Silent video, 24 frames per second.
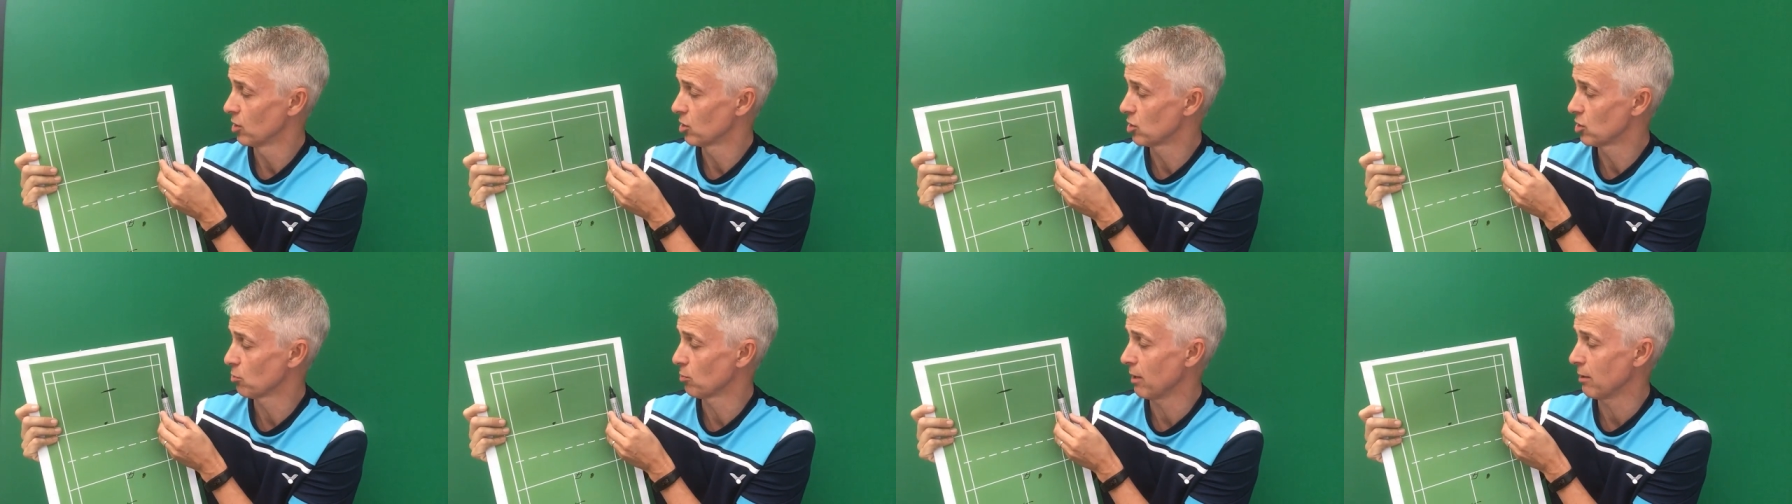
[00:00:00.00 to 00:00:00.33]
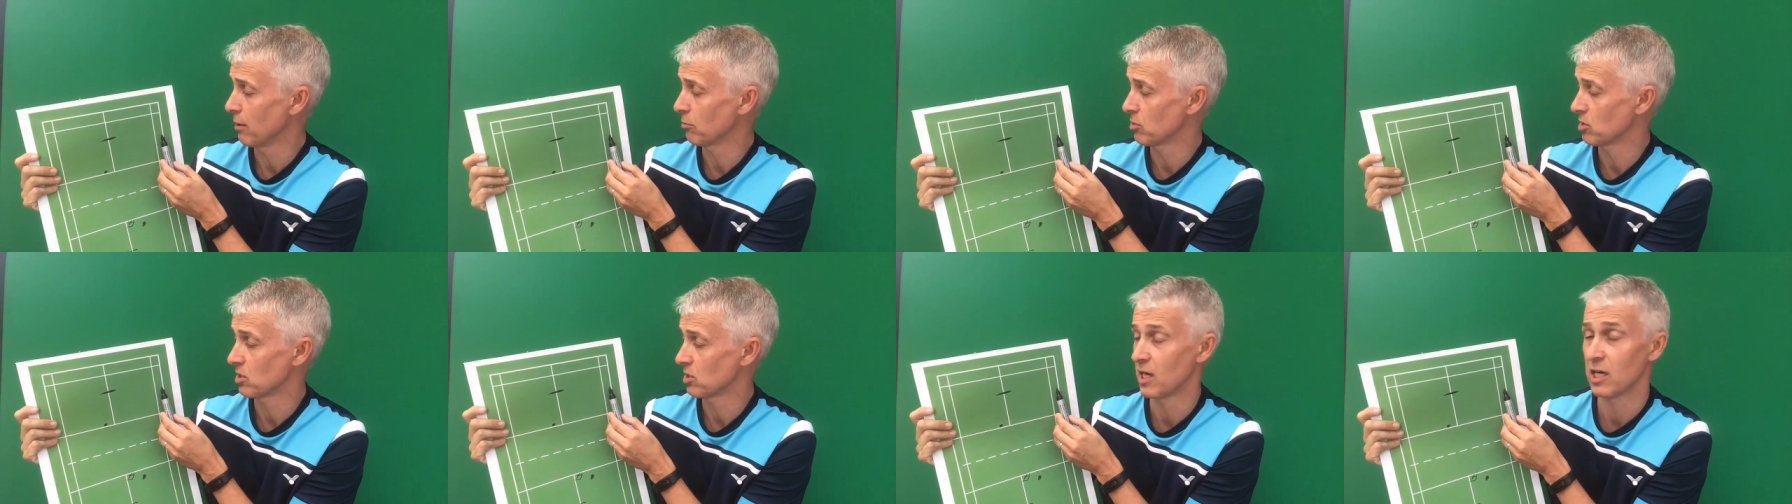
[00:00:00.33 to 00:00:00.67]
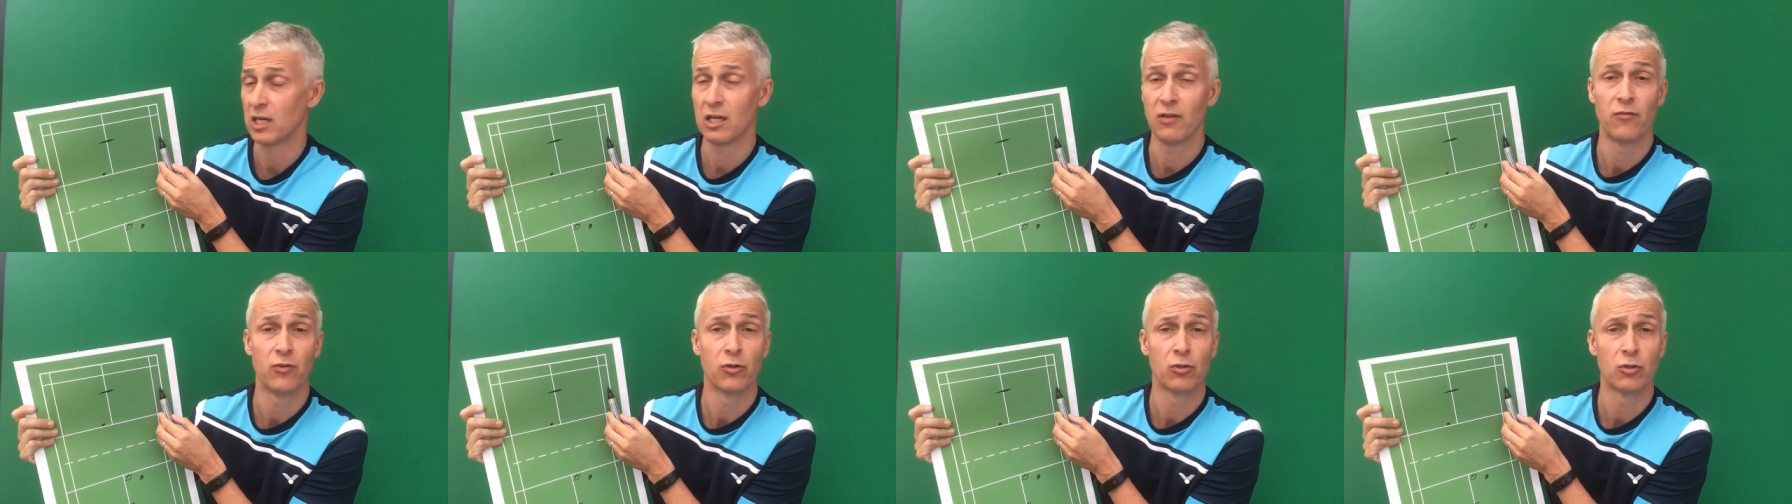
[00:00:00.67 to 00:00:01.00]
to
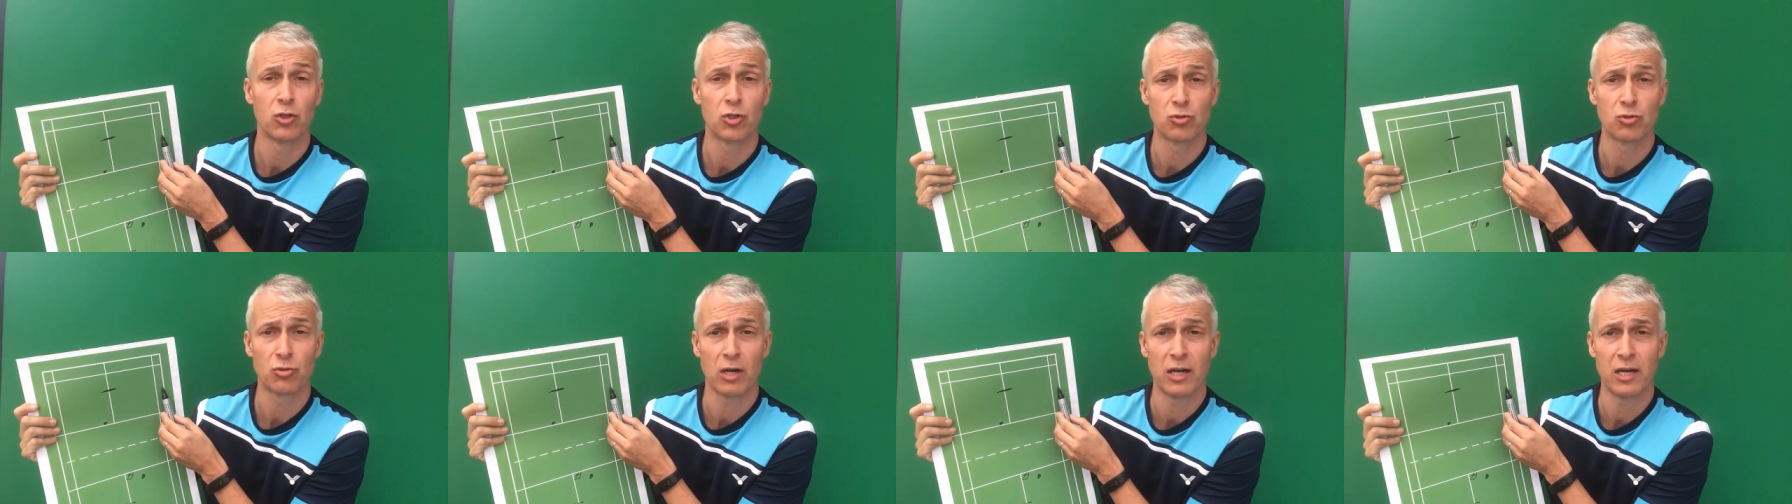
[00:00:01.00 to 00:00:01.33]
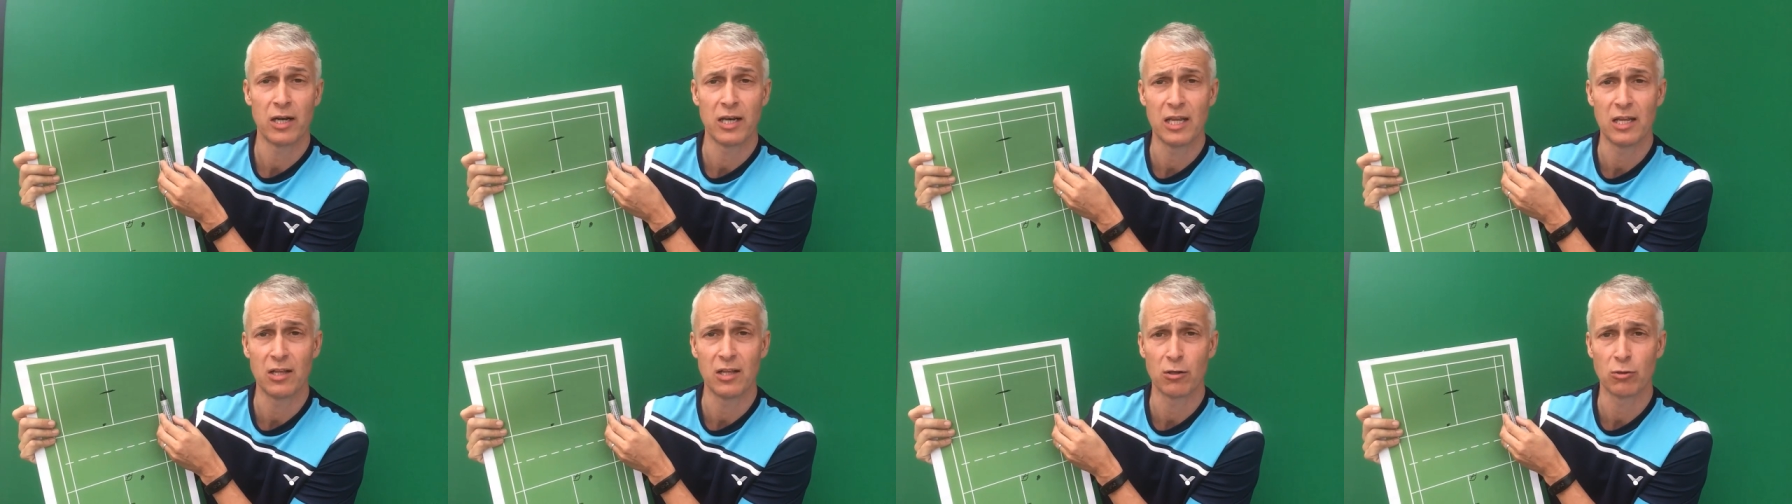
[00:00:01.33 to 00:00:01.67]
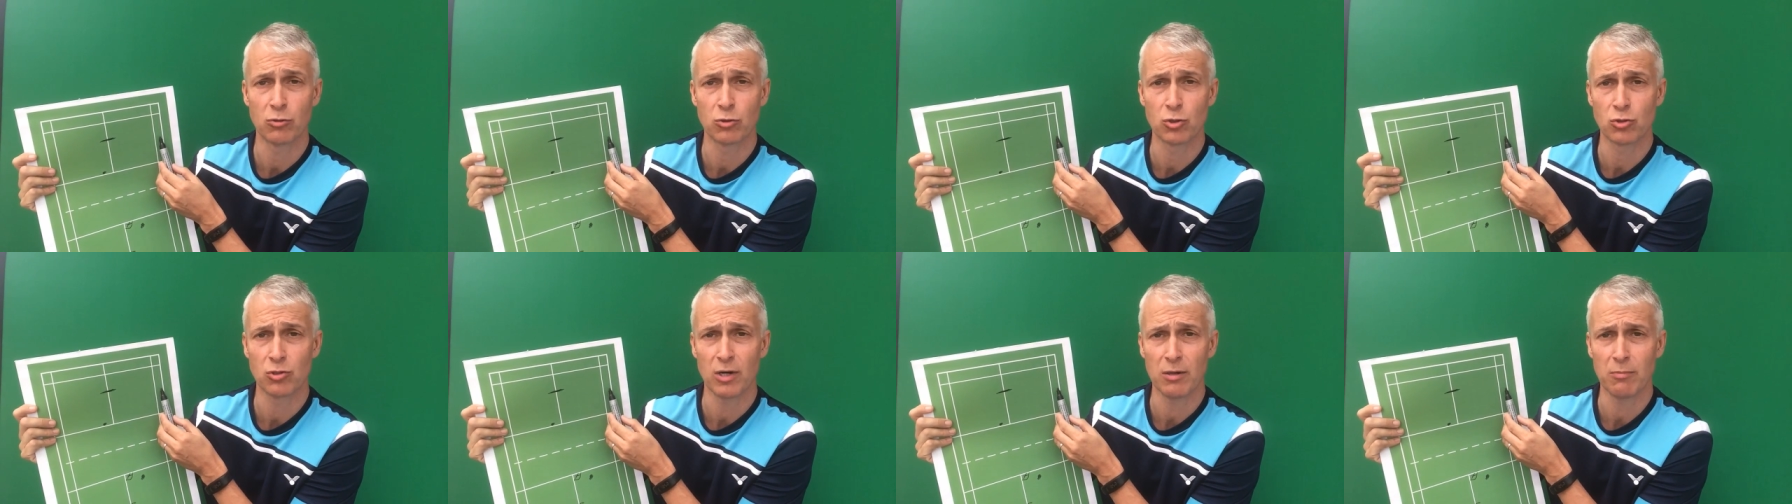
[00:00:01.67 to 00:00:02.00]
outside if they're going to try and hit
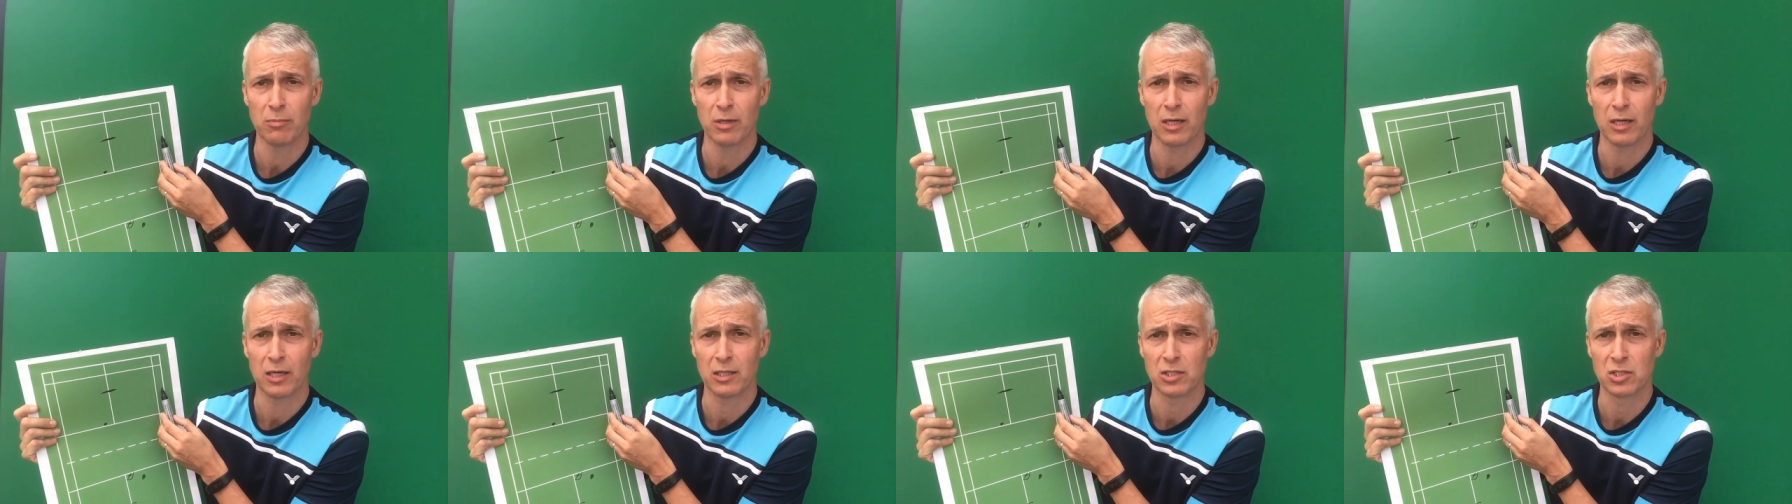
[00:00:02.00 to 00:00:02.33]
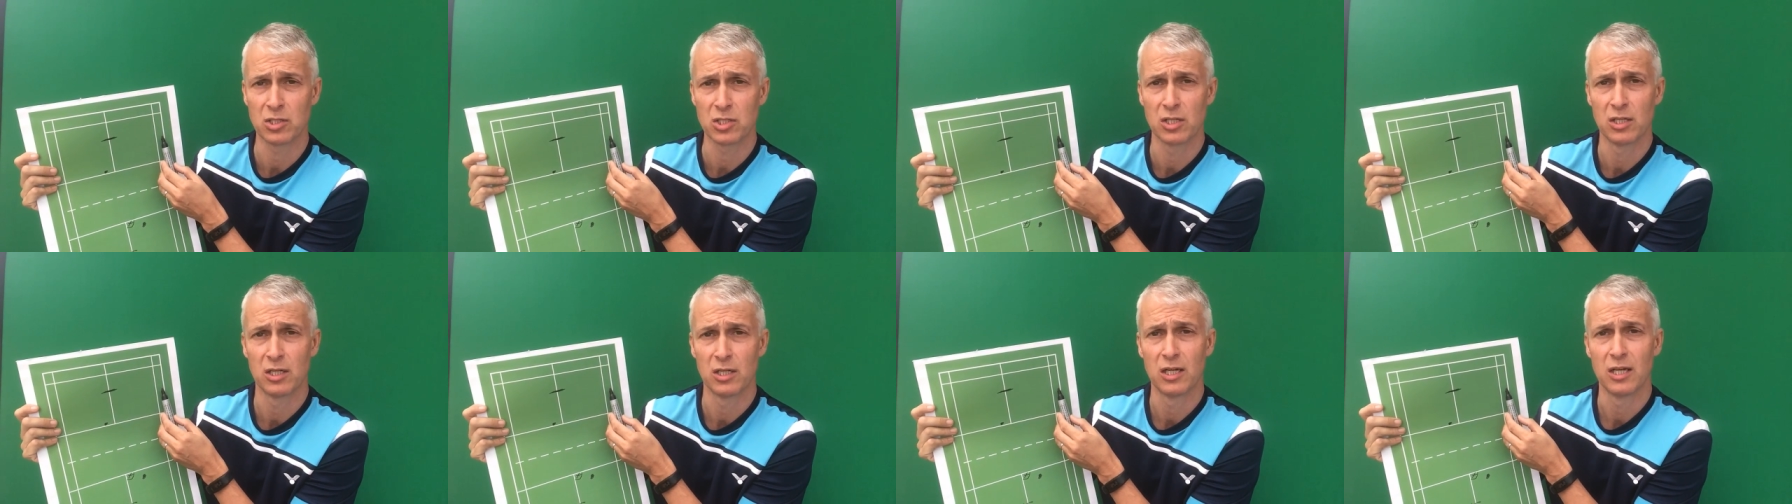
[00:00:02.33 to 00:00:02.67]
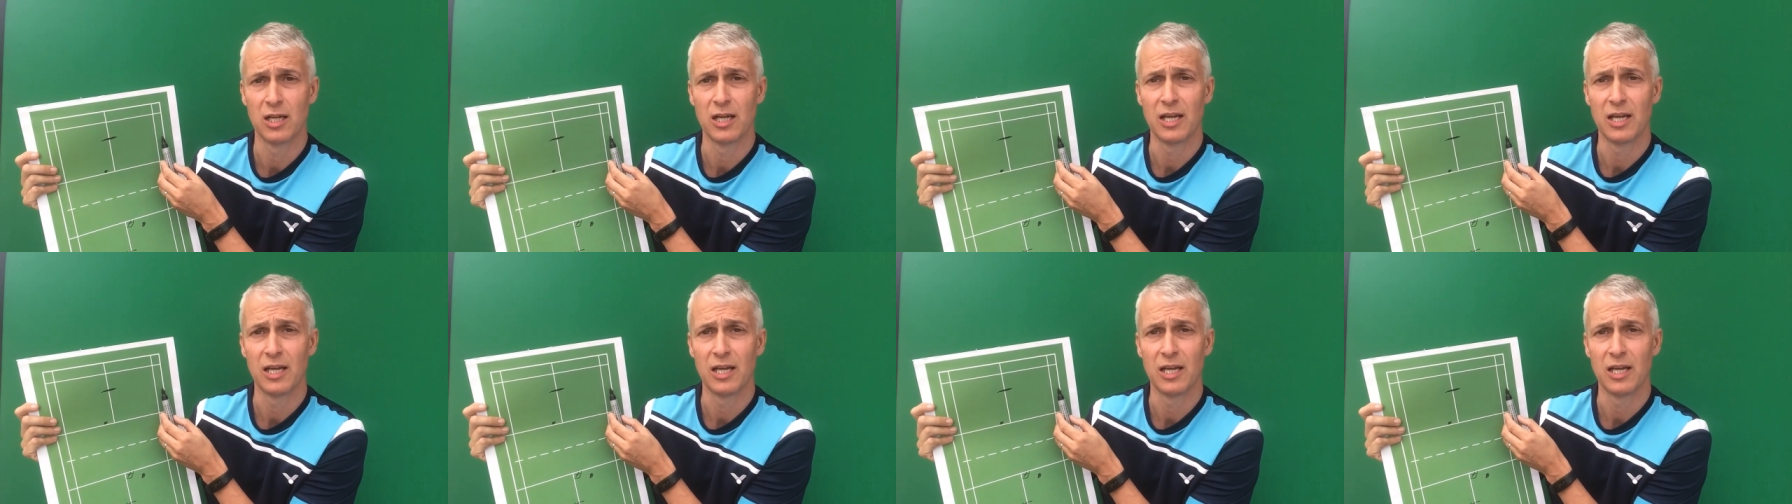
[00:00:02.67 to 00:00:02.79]
those tram lines.